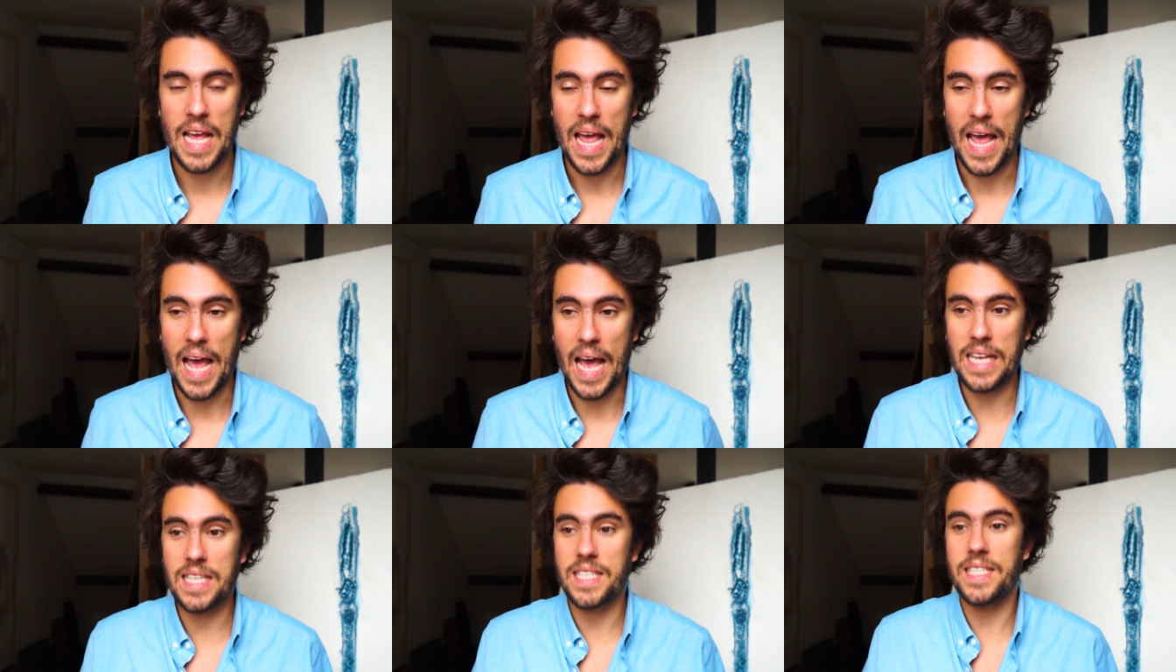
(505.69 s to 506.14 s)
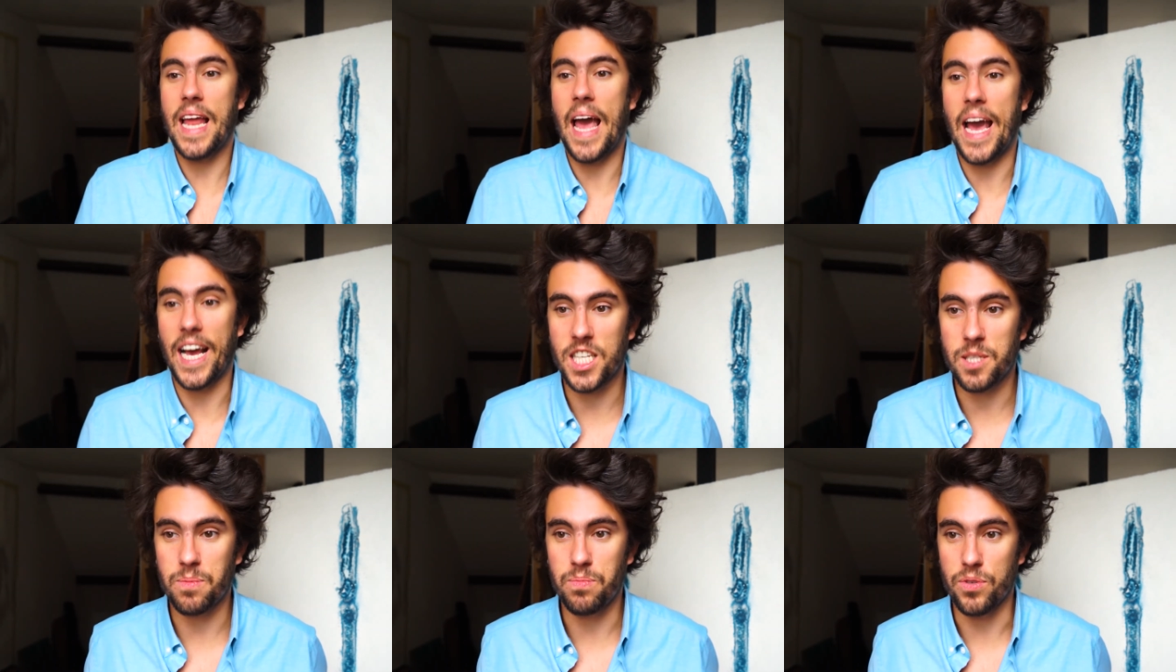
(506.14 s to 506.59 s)
as an
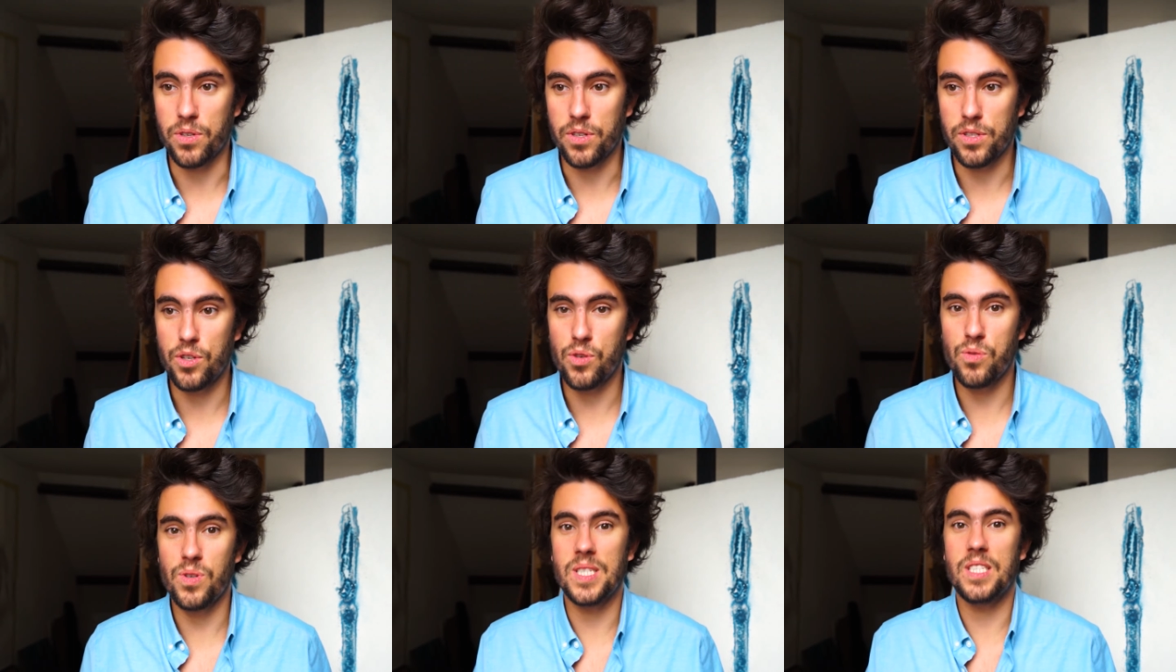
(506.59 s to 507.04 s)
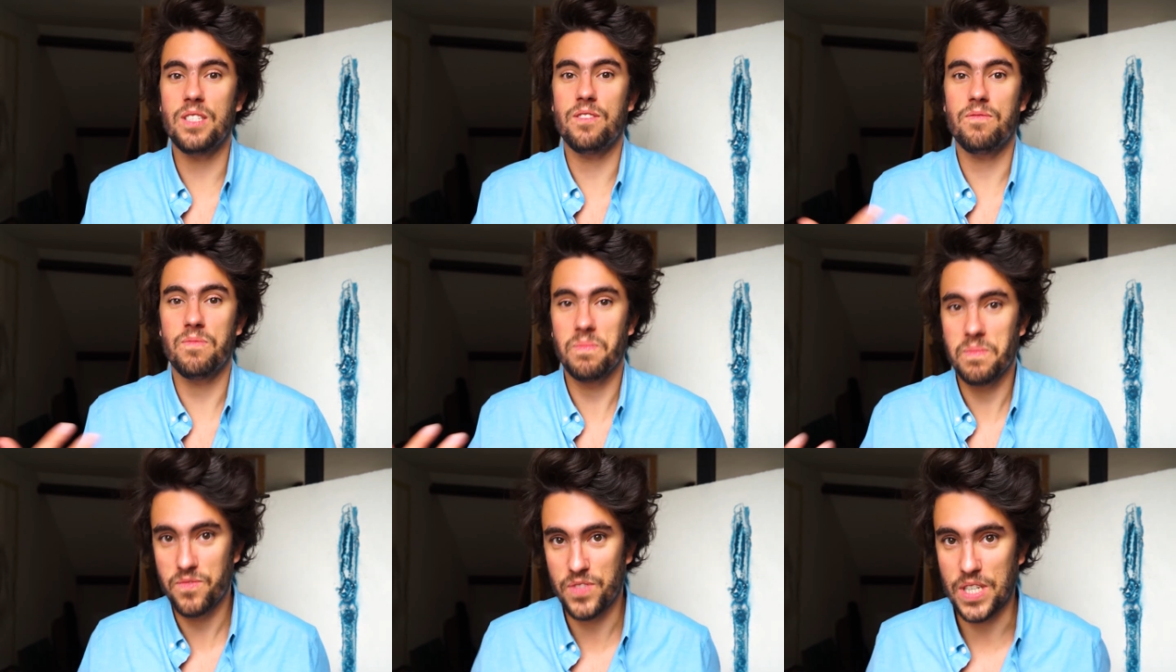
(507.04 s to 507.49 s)
expert who is
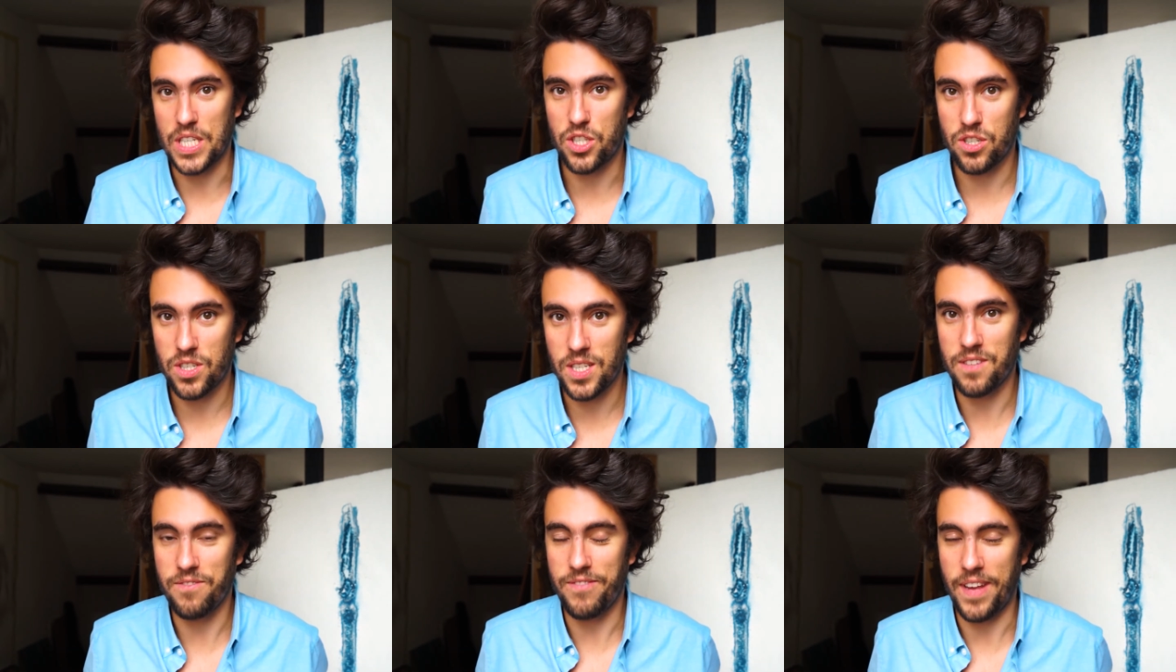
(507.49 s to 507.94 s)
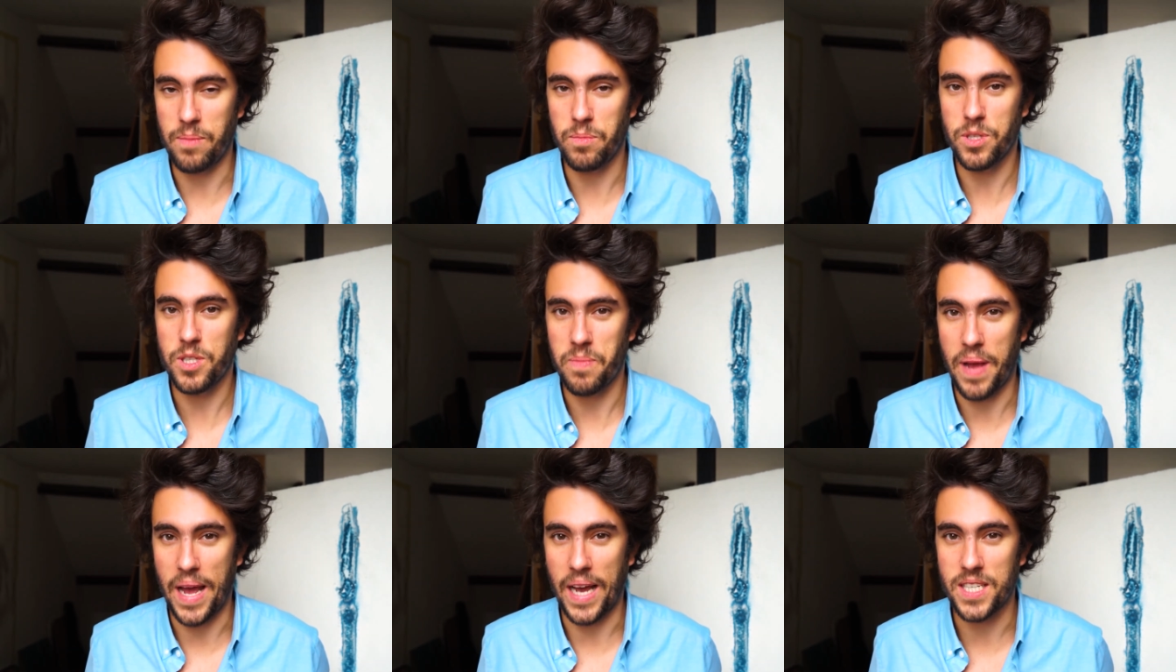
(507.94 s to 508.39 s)
featured in
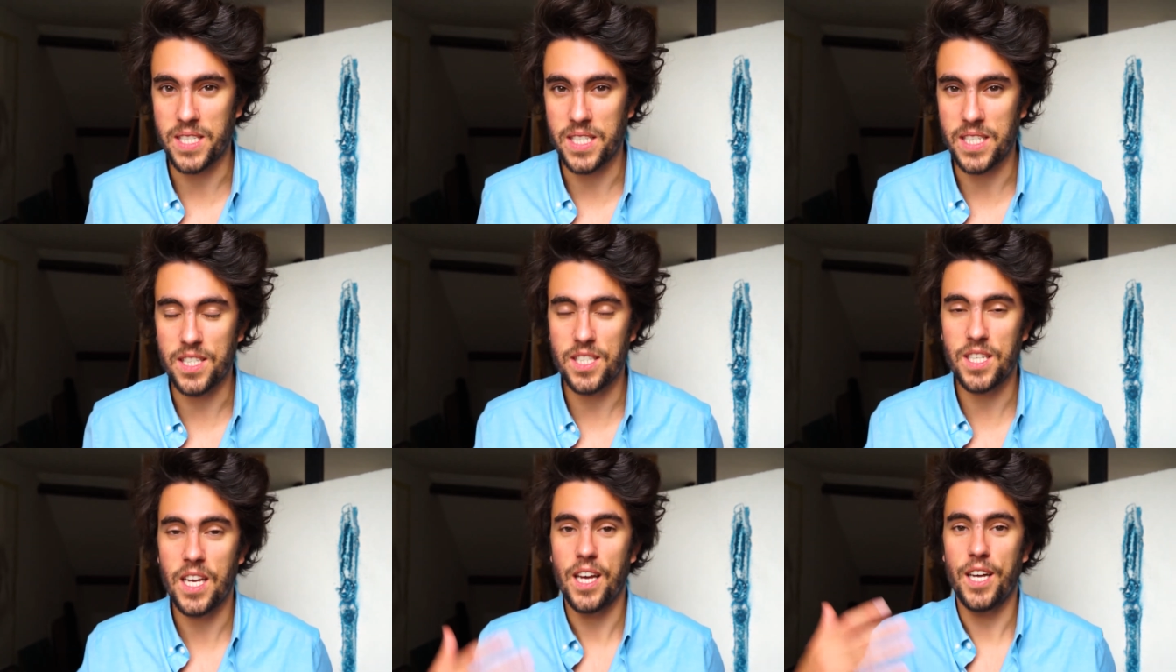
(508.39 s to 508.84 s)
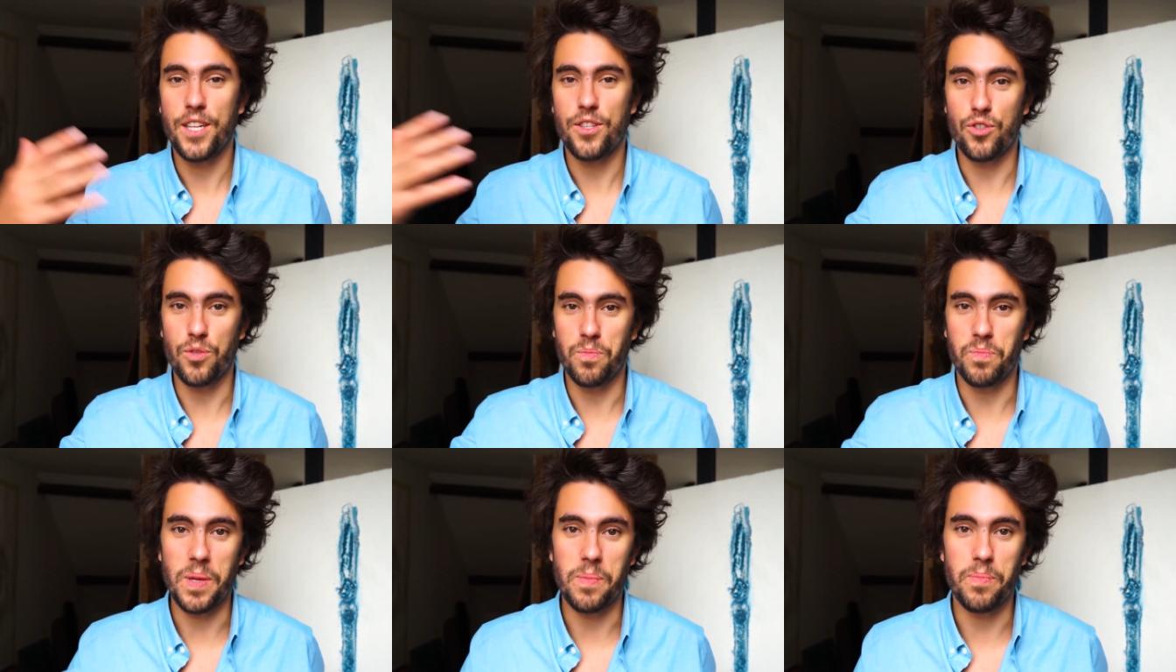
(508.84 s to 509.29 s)
famous magazines
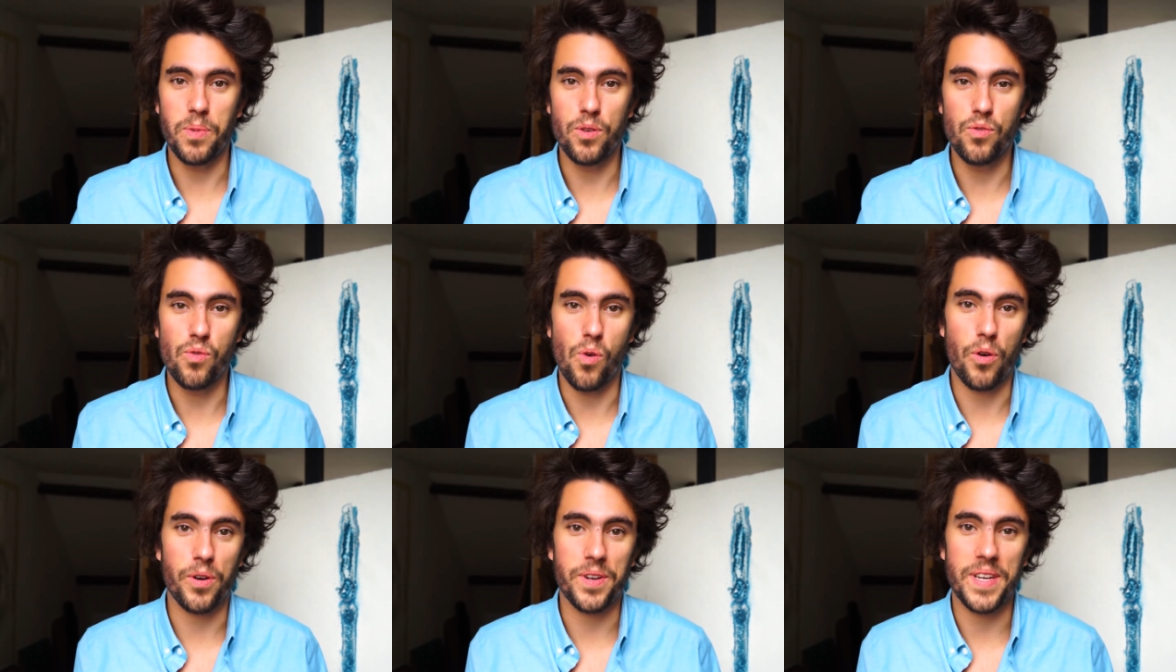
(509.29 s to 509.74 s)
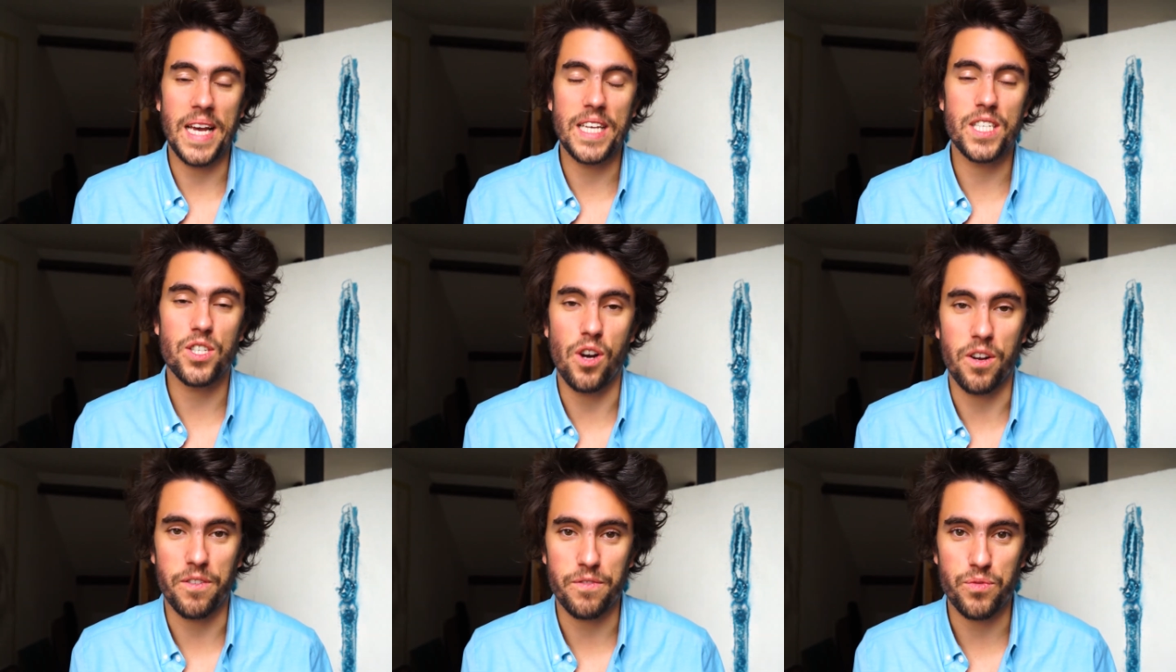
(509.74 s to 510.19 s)
to people who organize
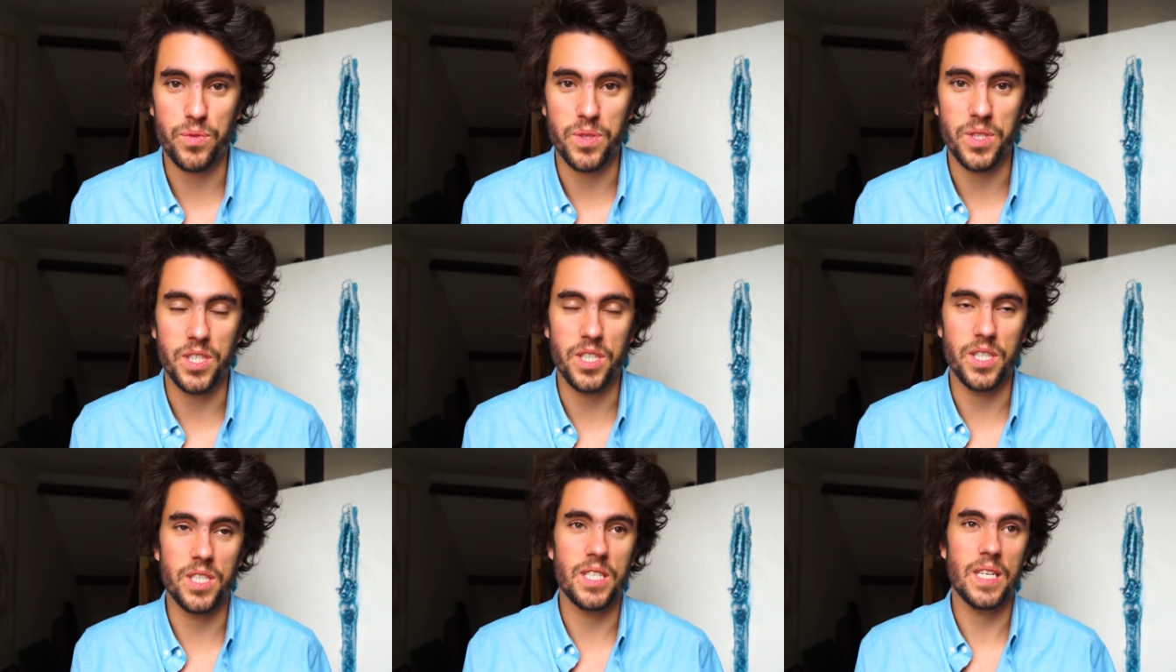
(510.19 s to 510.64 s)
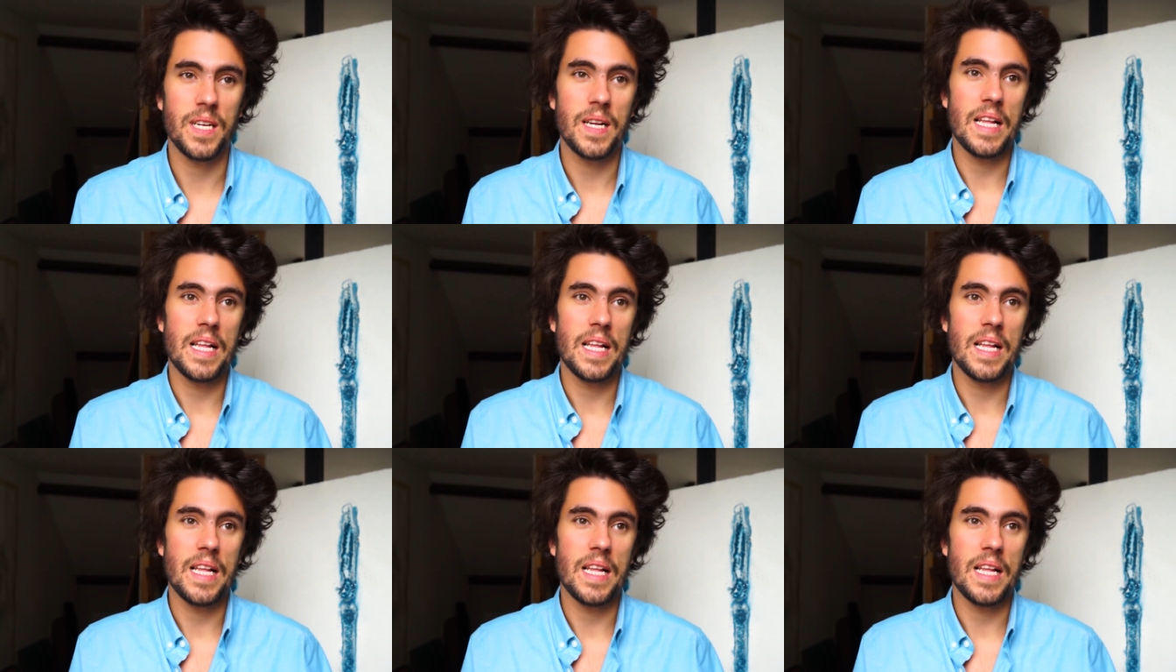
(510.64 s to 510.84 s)
conferences,